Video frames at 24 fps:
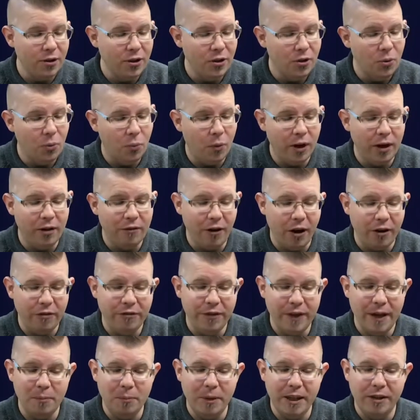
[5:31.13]
one of our
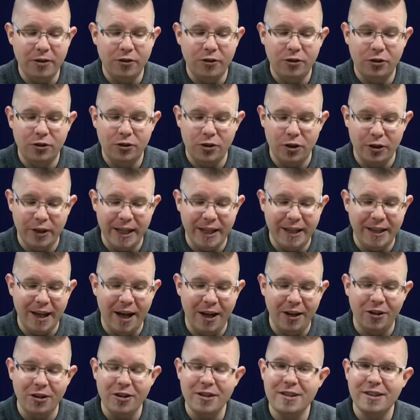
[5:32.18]
family cookie
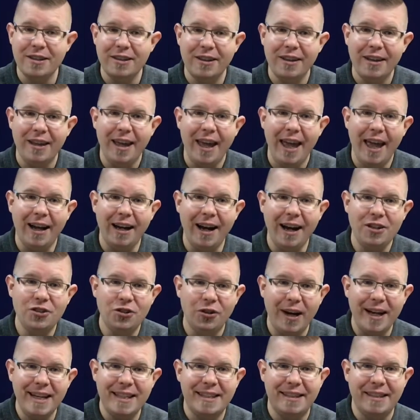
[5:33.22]
cutters and I
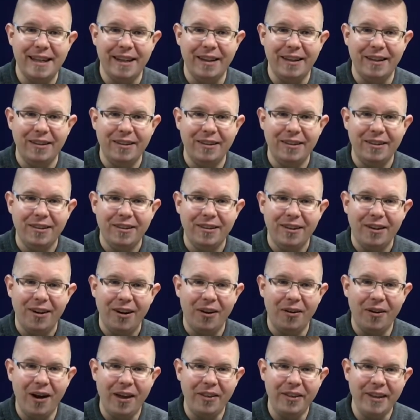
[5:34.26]
traced it
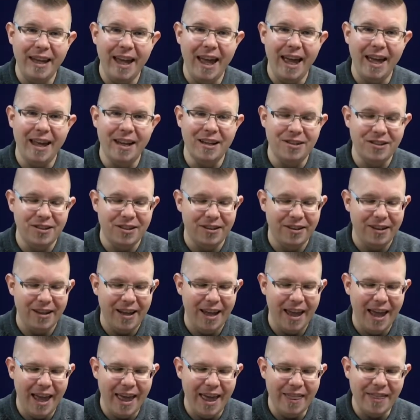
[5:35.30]
around the edge.
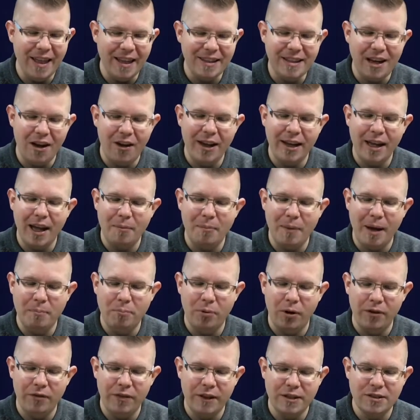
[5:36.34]
And that's how I got my
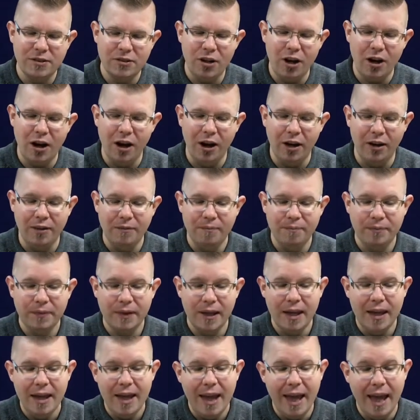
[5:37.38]
perfect star.
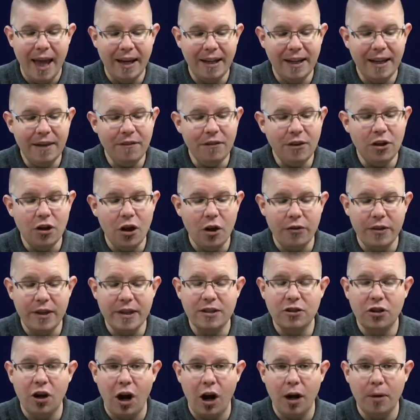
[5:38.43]
And even though this
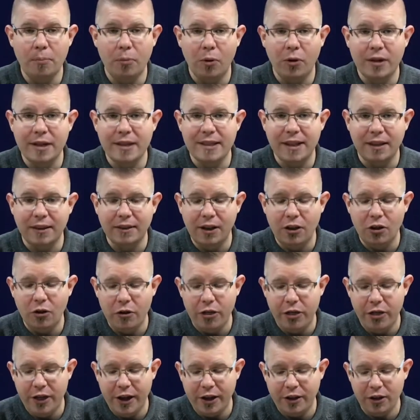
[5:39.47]
cardboard is a little
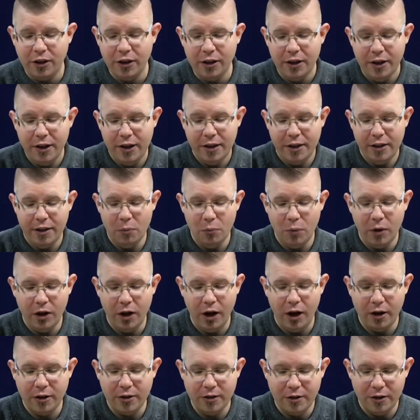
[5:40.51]
thicker than what
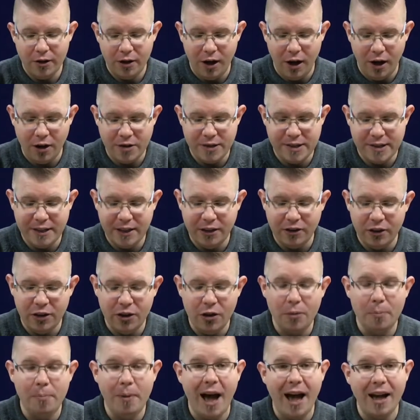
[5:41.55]
our cereal
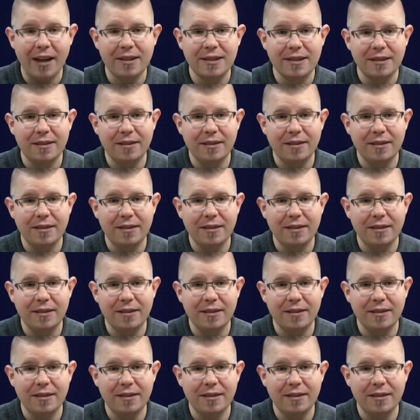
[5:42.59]
box